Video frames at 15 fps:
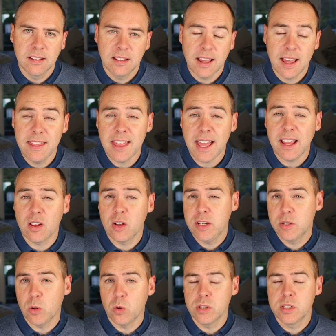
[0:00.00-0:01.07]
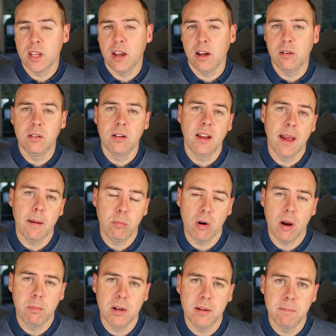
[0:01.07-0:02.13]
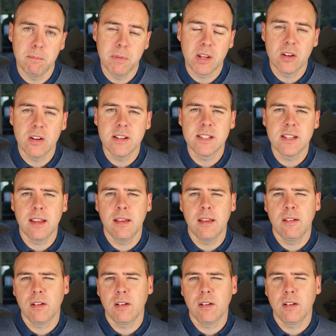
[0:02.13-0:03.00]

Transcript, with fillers: And that is also a problem because